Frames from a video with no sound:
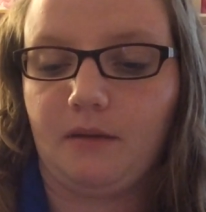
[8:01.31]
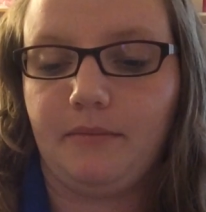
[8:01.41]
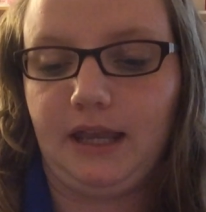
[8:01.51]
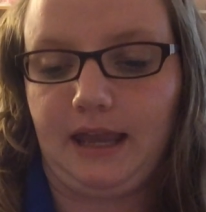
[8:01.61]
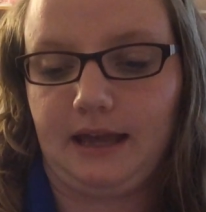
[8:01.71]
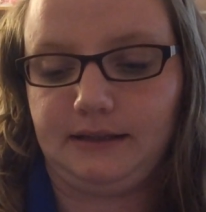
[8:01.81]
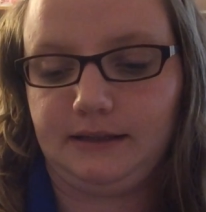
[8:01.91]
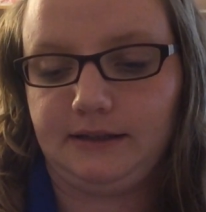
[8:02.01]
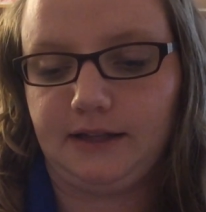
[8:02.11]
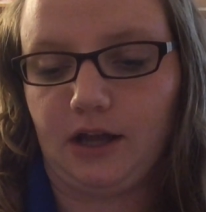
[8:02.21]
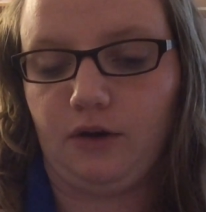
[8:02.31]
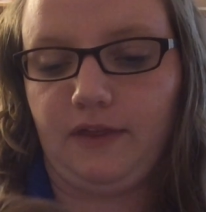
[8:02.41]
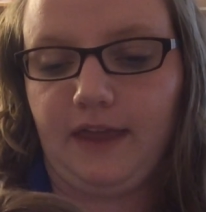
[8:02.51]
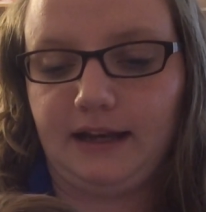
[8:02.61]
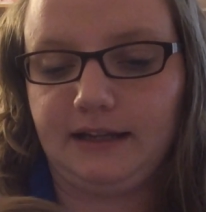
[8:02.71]
But yes, so
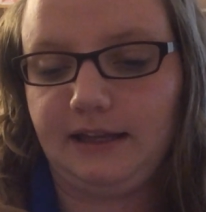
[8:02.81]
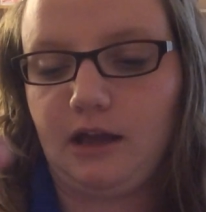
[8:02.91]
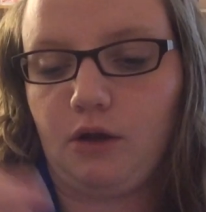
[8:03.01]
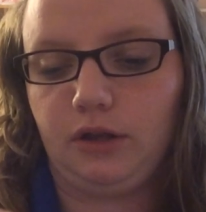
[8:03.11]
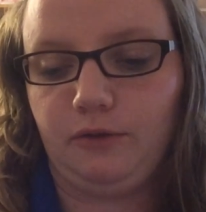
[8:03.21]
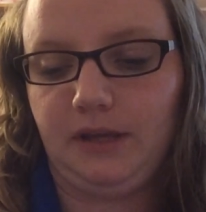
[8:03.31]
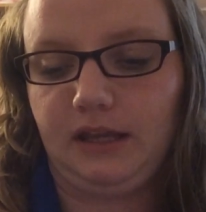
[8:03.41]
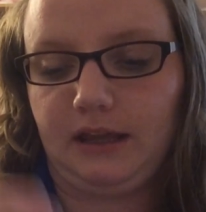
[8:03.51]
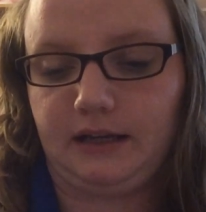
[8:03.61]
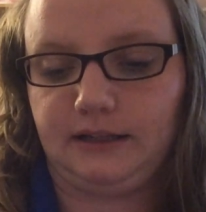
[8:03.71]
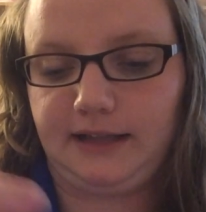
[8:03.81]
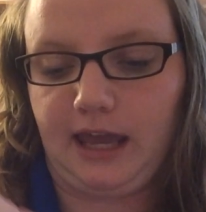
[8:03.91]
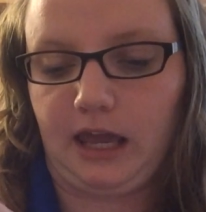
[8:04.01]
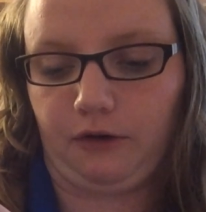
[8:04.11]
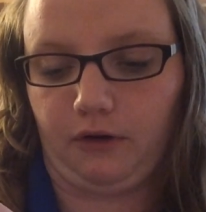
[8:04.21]
that is Yeolume, that is
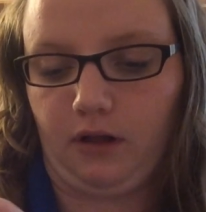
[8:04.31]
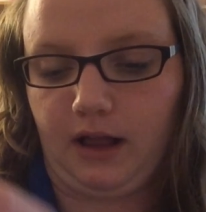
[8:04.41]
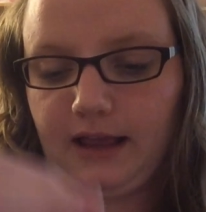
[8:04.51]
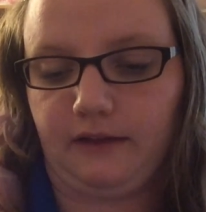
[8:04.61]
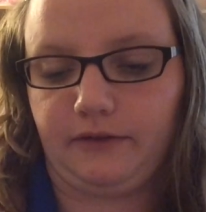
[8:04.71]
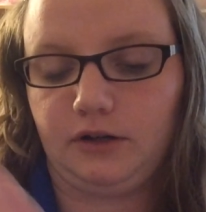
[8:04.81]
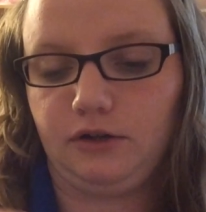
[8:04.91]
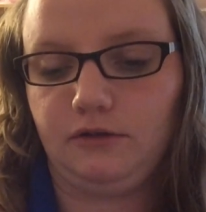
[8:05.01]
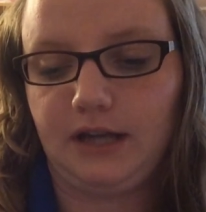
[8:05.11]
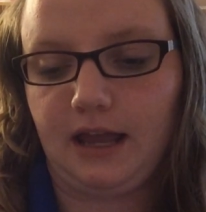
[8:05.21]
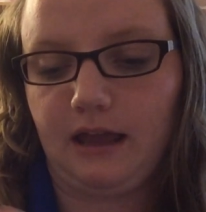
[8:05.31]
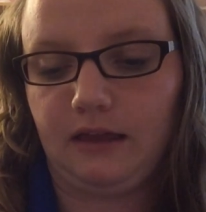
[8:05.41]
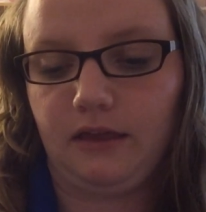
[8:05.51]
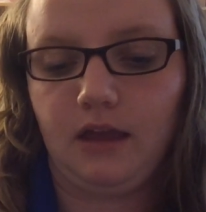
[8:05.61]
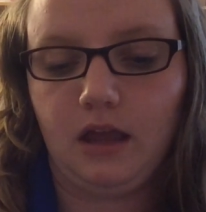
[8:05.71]
Carol. I love her to
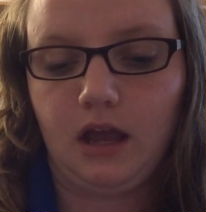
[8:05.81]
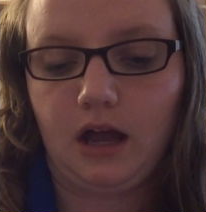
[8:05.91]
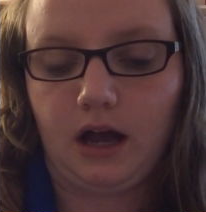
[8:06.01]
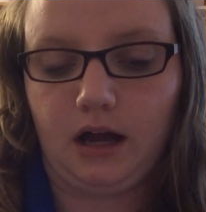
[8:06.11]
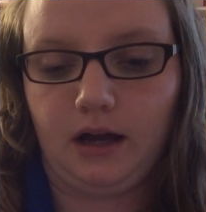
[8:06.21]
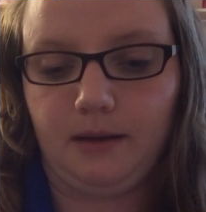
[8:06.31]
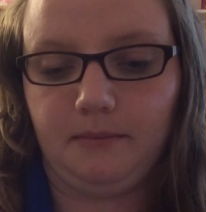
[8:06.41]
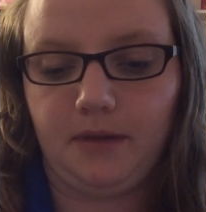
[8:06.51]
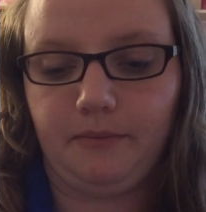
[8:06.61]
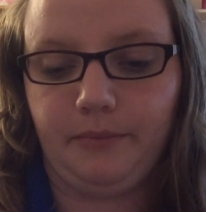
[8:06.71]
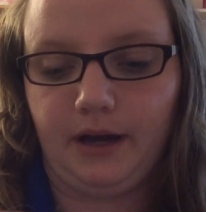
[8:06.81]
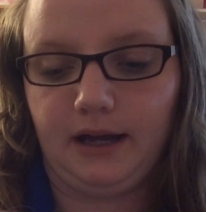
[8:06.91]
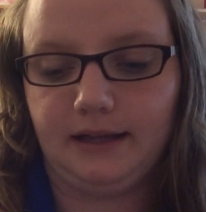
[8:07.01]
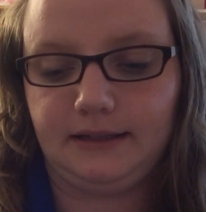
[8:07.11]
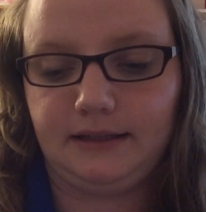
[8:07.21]
death.
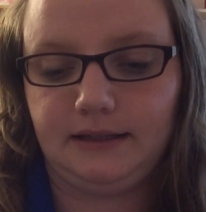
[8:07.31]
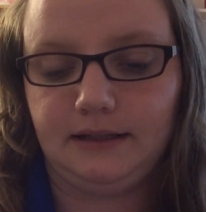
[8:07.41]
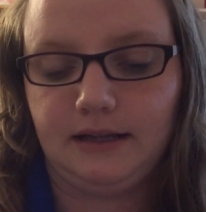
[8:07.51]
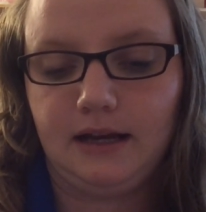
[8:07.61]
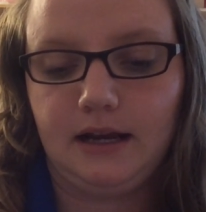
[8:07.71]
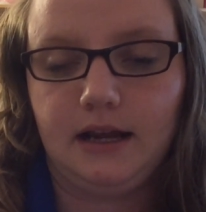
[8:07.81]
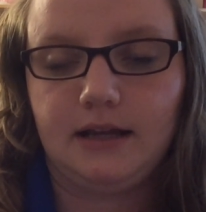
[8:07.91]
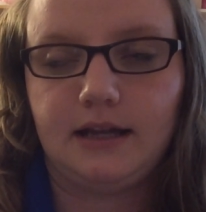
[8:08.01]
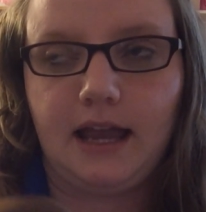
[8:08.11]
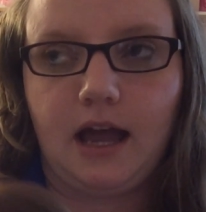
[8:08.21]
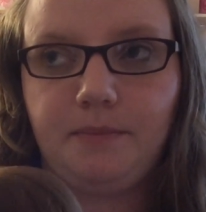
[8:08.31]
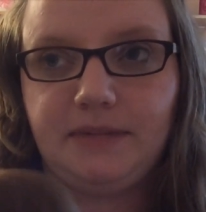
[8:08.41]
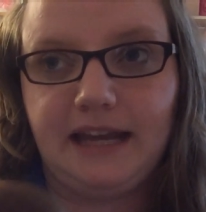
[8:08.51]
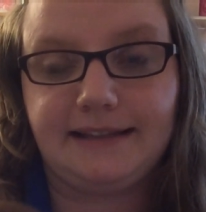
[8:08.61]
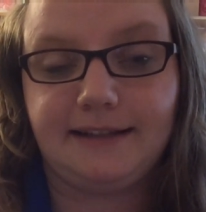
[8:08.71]
But
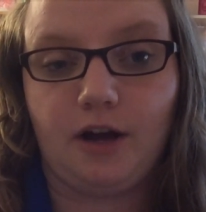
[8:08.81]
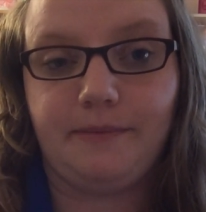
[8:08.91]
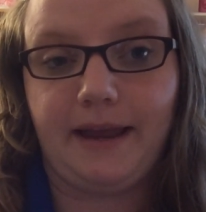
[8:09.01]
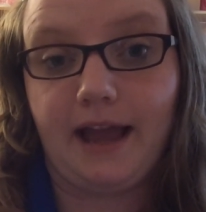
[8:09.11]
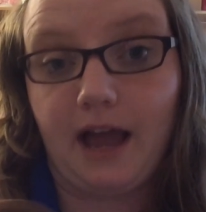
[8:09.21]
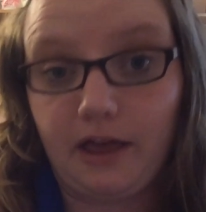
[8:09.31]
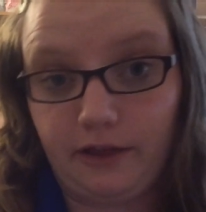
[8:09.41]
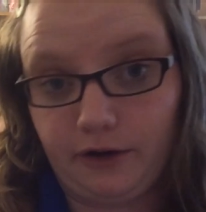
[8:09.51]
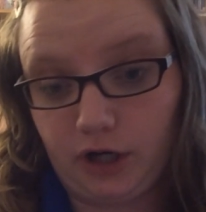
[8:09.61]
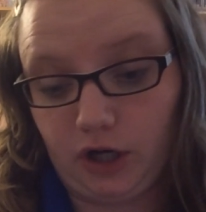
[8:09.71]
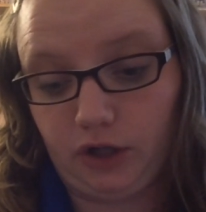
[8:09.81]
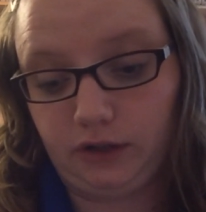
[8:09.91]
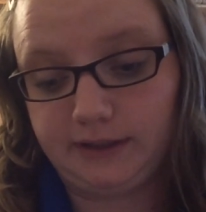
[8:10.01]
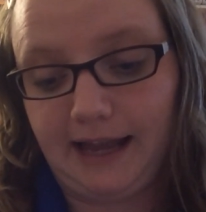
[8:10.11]
updates on my other dolls.